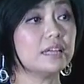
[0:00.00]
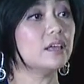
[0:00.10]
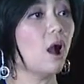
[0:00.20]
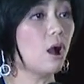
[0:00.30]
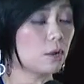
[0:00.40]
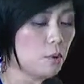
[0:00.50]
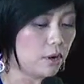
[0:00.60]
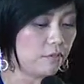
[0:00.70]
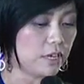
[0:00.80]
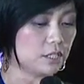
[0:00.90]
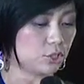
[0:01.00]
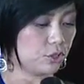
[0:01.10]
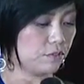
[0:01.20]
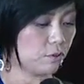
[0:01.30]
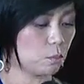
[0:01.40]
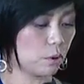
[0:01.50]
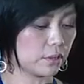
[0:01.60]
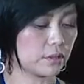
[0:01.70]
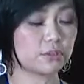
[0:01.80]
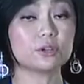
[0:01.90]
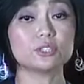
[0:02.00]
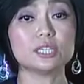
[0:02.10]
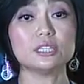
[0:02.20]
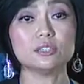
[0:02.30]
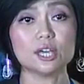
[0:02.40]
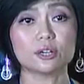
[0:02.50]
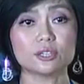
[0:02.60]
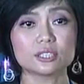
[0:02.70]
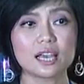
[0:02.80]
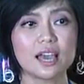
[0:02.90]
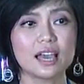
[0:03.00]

and the automotive industry for more than thirteen years,